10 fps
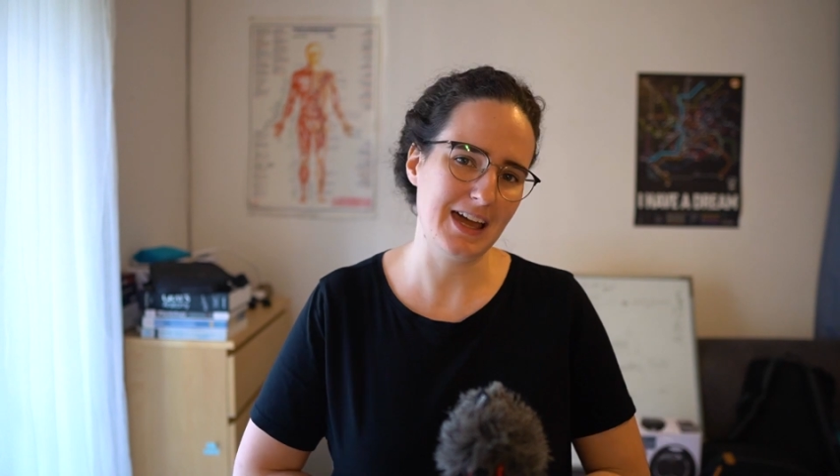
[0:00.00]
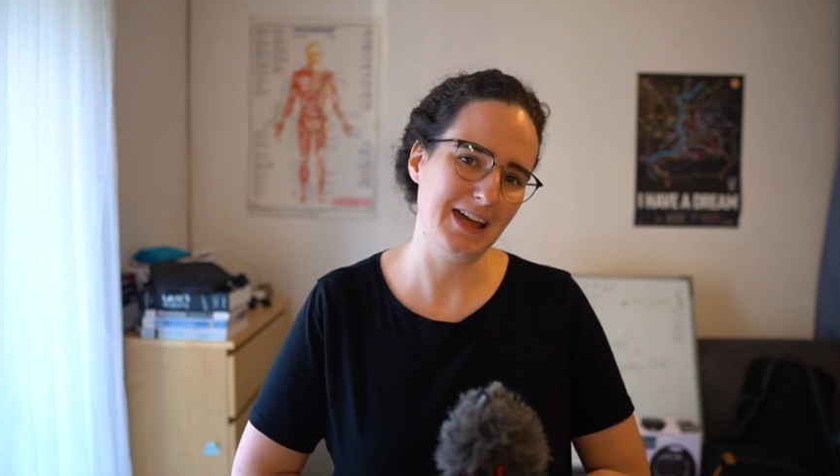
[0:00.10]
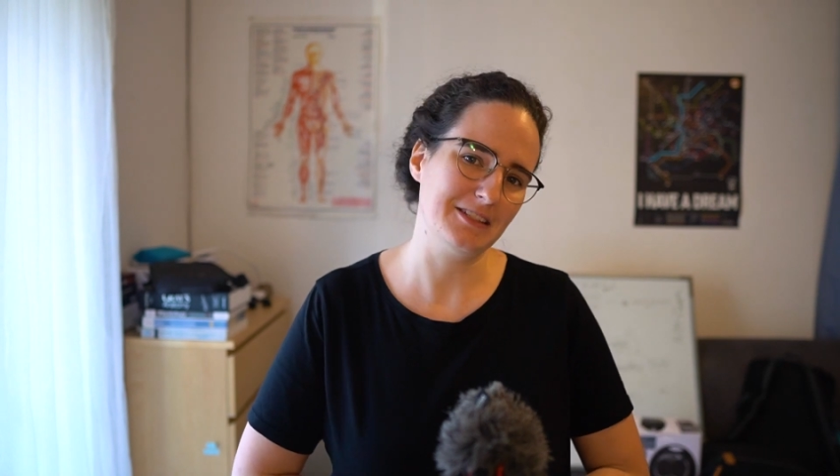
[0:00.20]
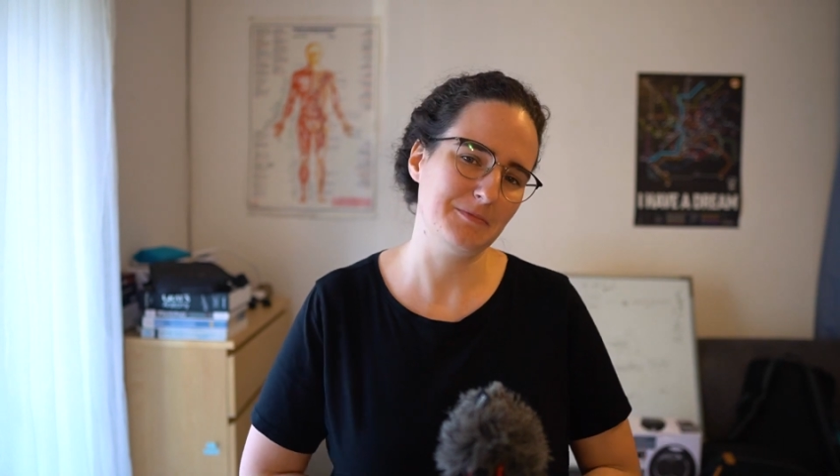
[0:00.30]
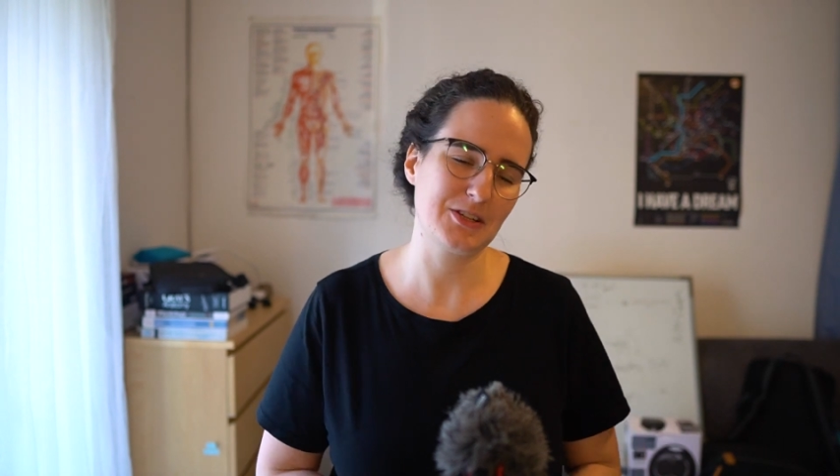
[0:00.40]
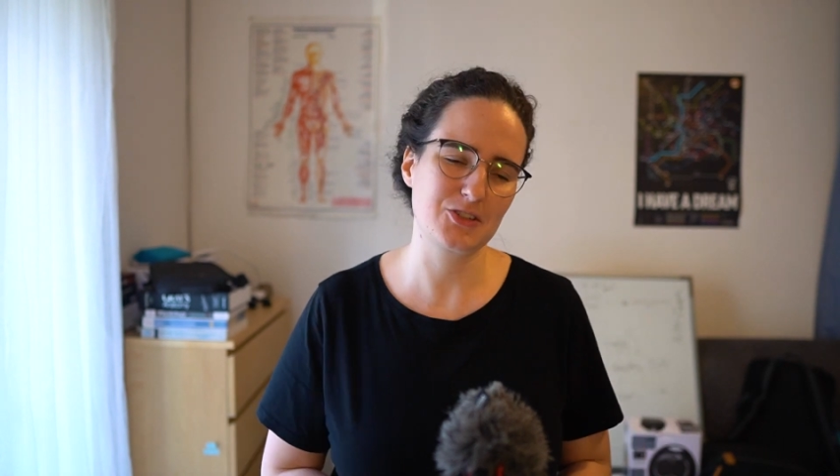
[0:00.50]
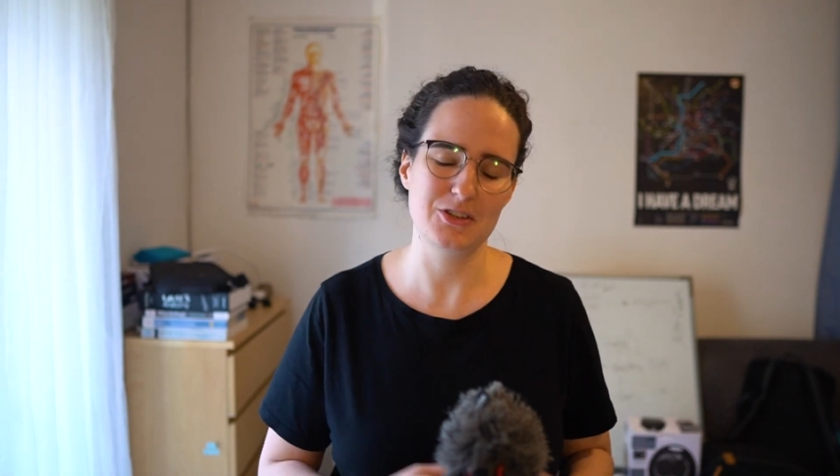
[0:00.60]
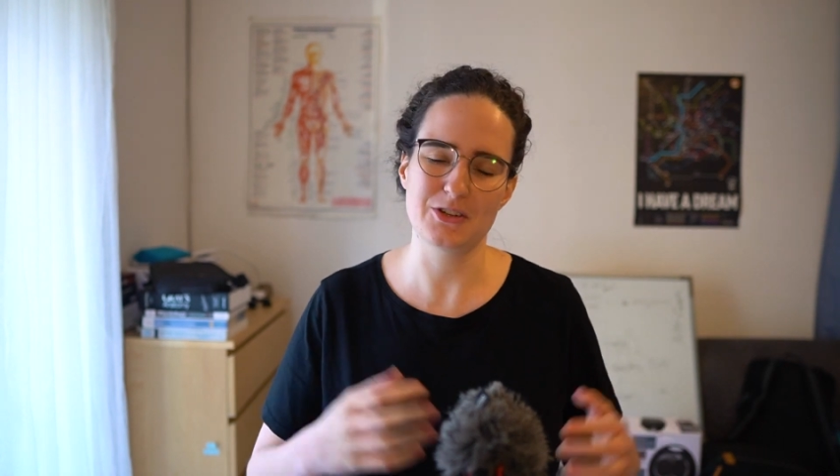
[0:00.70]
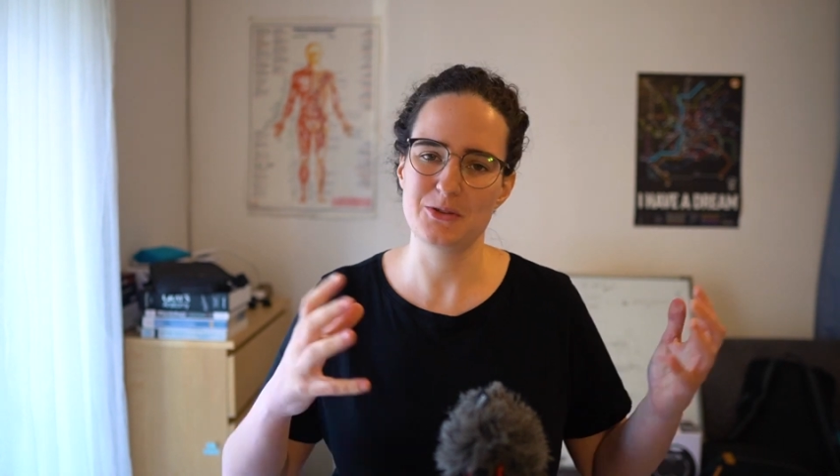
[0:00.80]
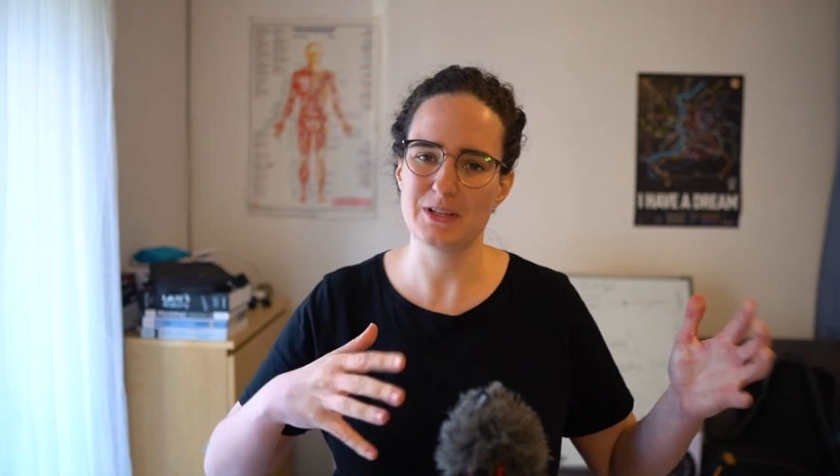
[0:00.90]
and make sure
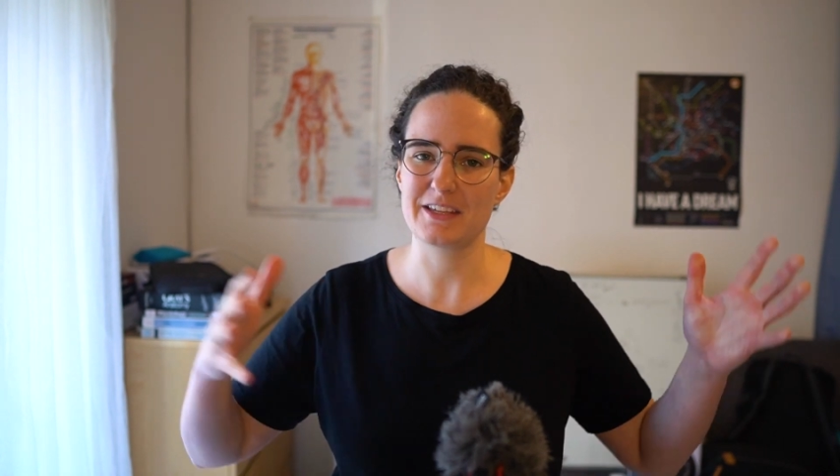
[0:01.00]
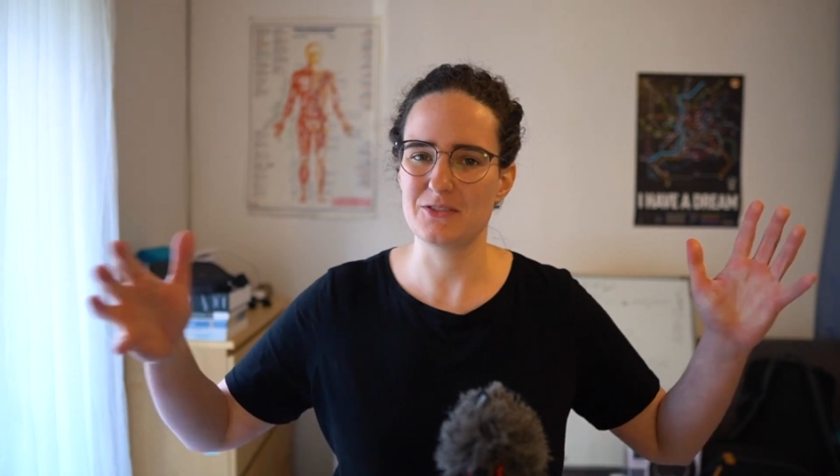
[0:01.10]
you like,